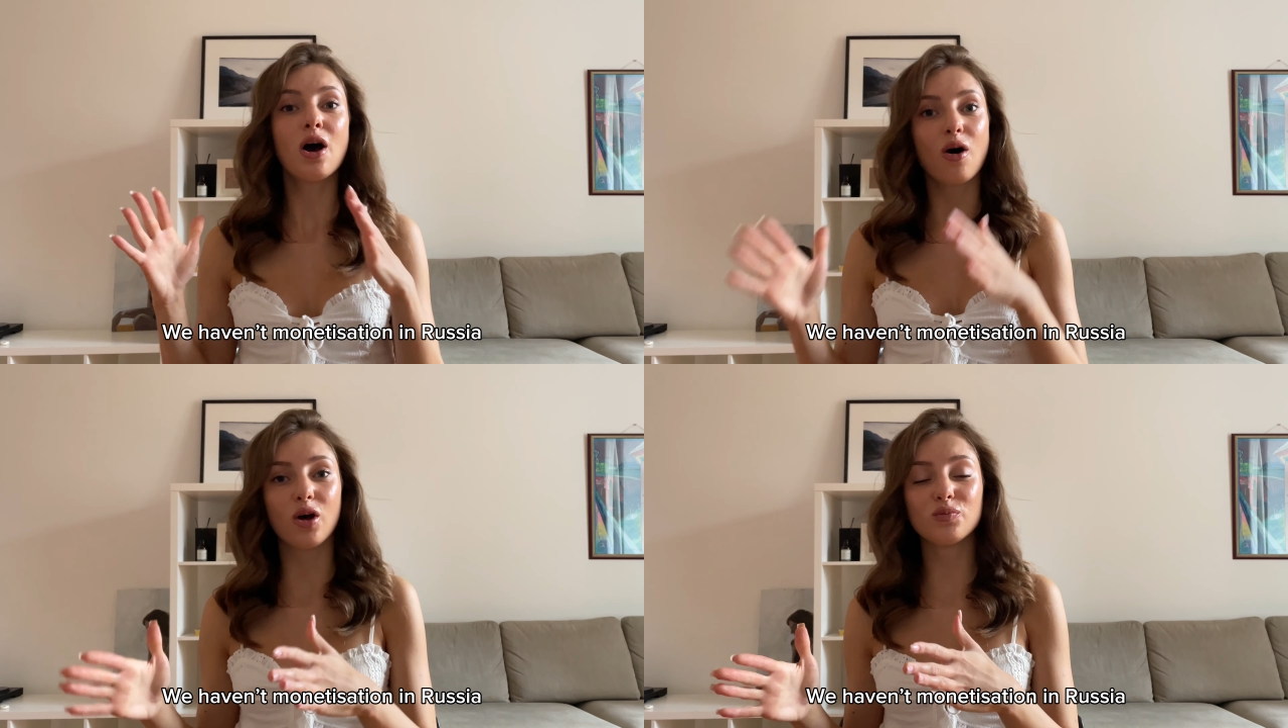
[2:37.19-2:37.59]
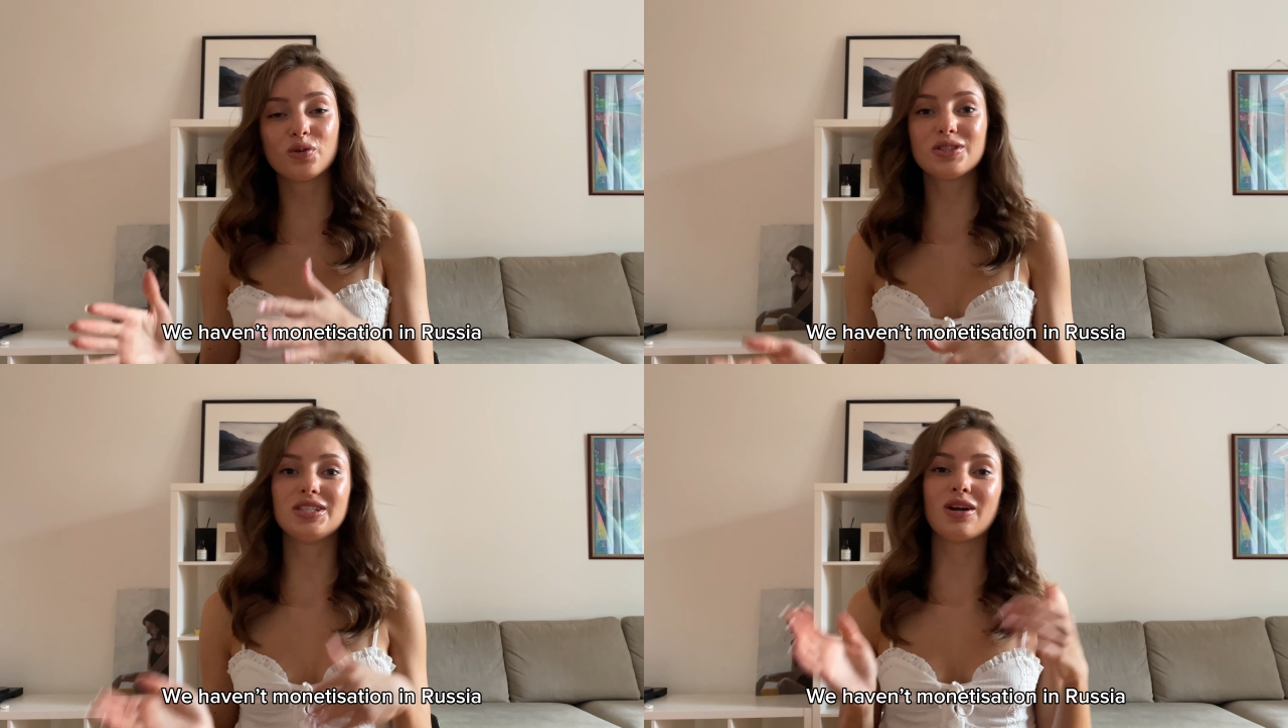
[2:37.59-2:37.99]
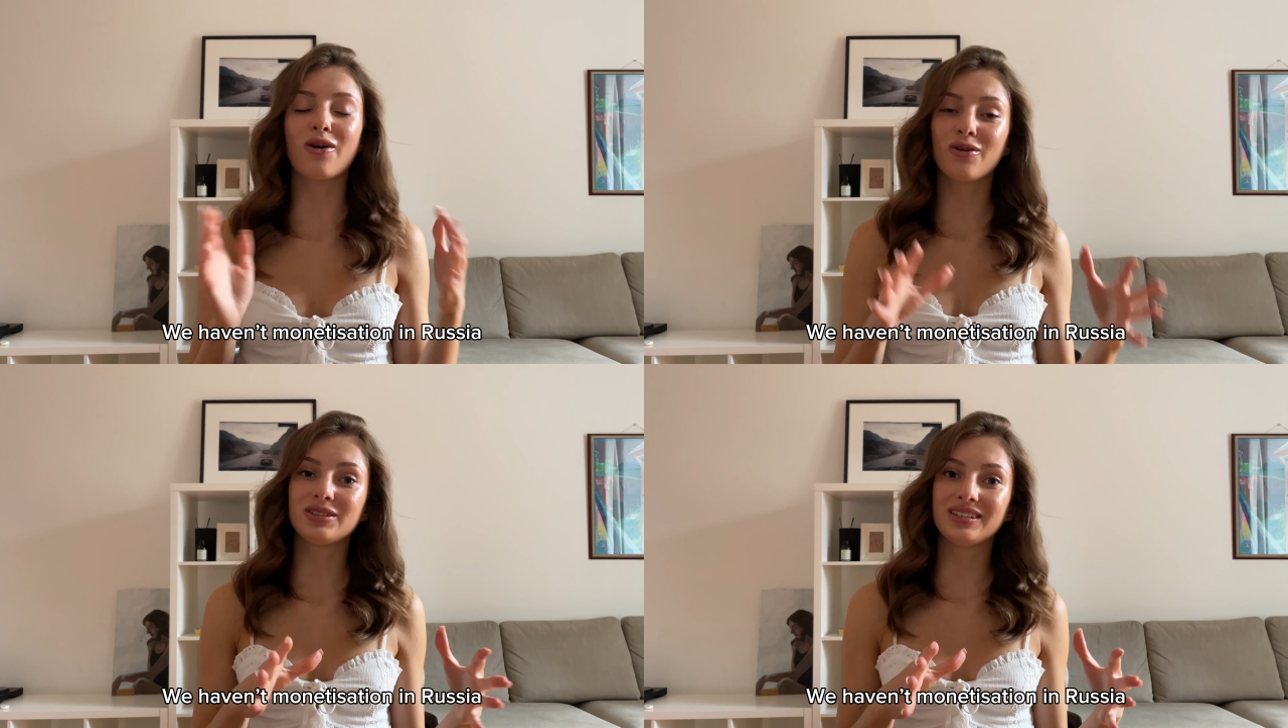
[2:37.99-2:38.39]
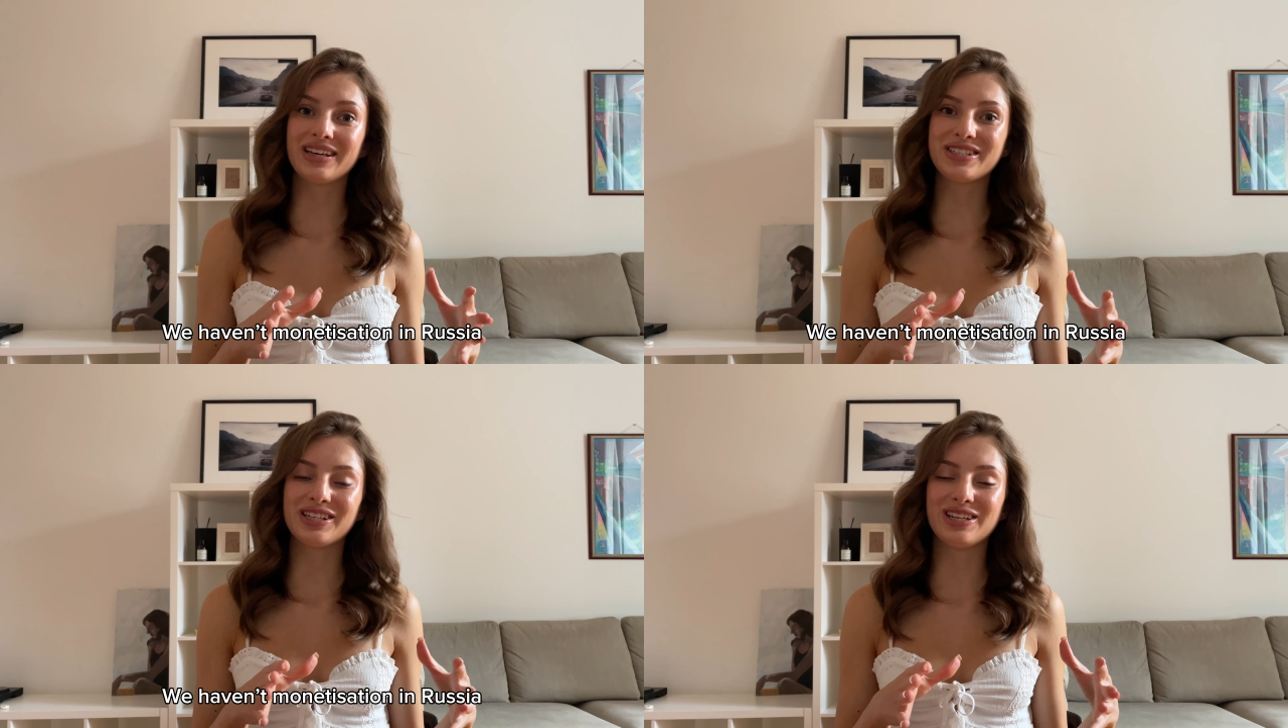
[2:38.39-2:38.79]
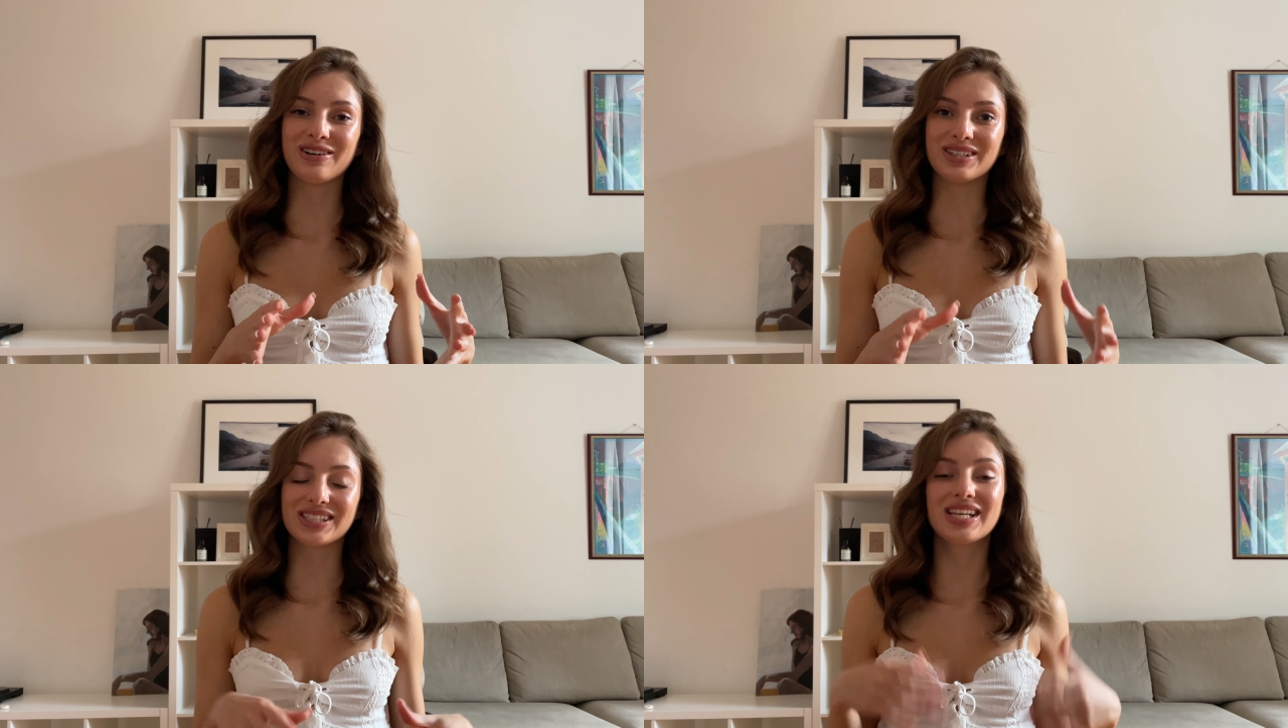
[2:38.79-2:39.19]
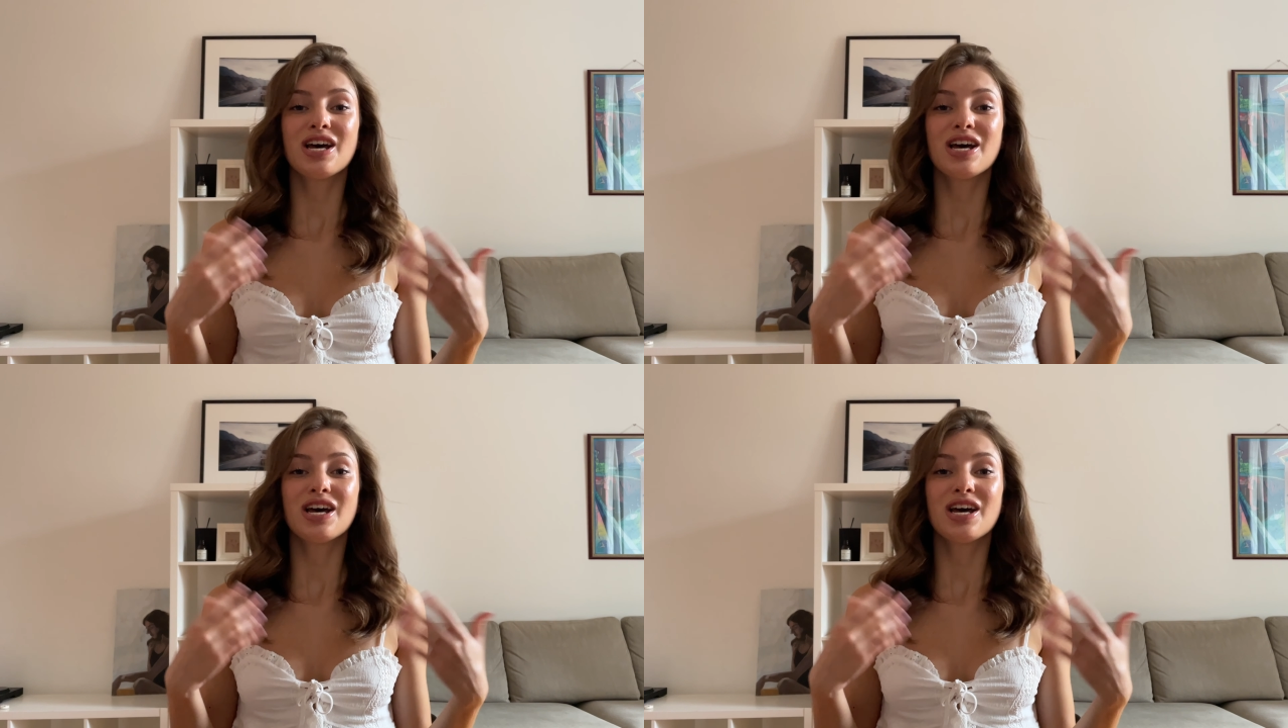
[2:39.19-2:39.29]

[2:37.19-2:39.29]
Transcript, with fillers: on Boosty or Donation Alerts,